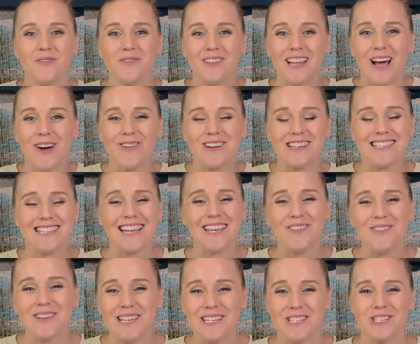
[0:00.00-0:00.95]
flowers that
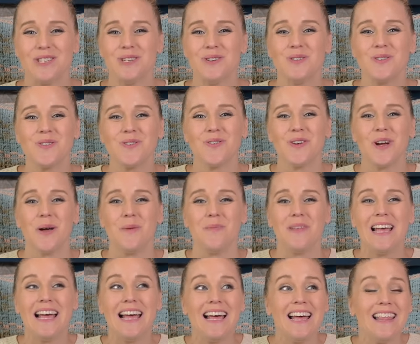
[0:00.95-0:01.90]
you can choose from.
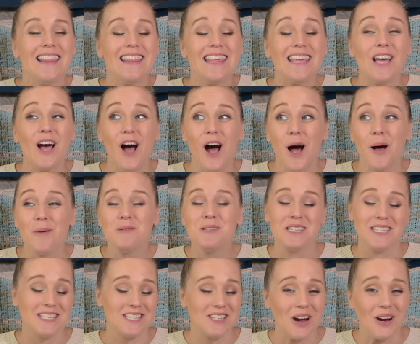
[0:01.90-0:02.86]
The
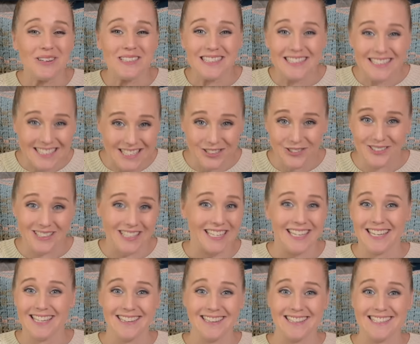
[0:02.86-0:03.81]
options are
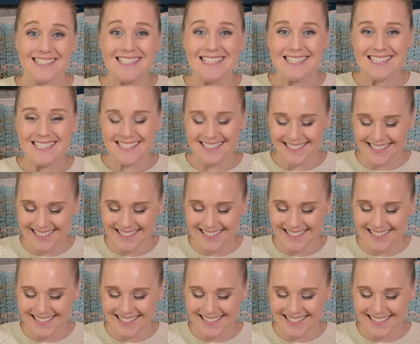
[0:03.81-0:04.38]
literally endless.